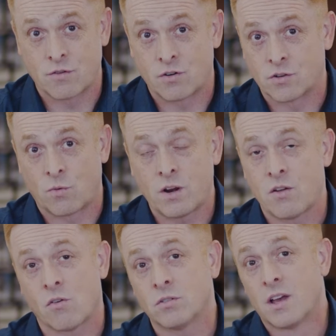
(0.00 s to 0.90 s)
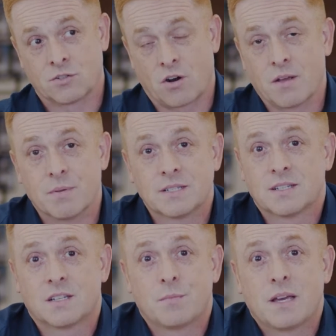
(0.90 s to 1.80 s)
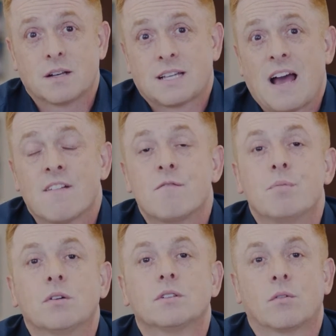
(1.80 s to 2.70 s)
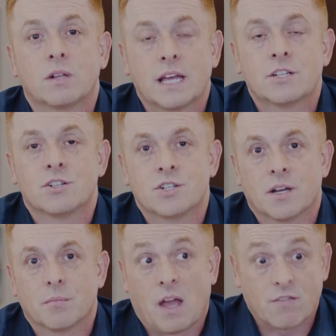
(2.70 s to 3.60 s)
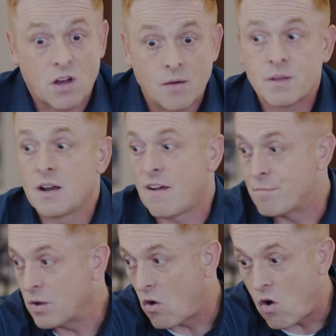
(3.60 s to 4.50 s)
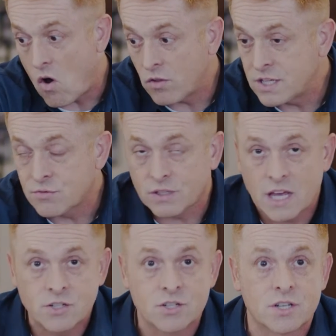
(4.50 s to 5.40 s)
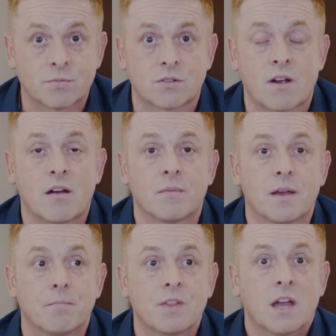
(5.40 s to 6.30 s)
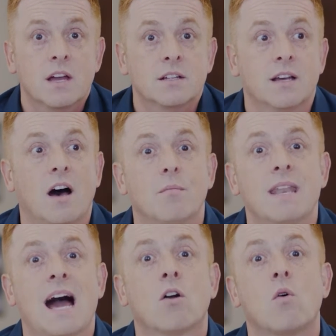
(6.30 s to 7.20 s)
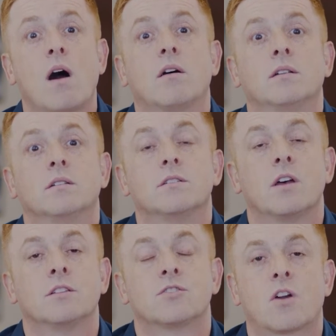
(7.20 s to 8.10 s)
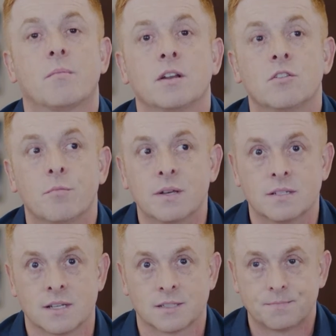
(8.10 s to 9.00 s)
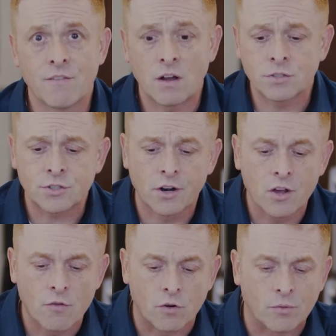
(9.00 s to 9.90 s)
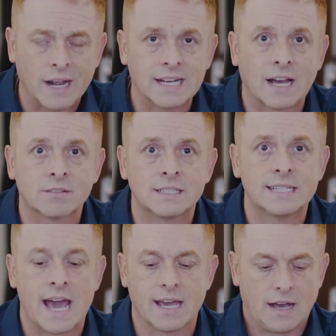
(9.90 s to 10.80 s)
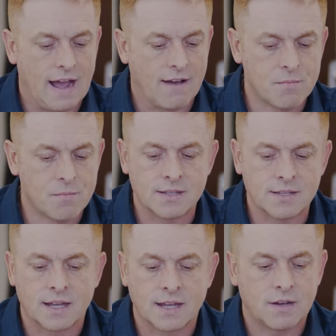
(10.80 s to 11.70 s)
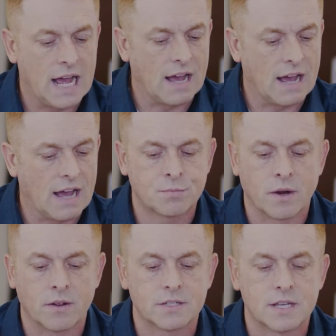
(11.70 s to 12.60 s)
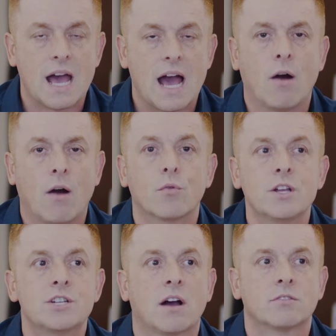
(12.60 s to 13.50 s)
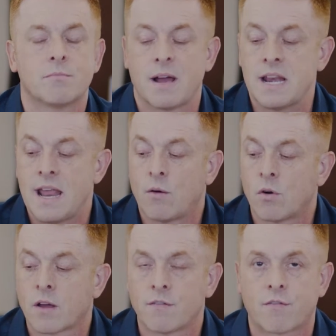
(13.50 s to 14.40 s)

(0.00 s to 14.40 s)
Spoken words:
over a 20-year-old starting business, it's because I have built a relationship. I've come in and I've built all these relationships around me to help now go out and start my new business. If I was starting over right now today, I have the mindset, I have the experience, I would reach out to my network of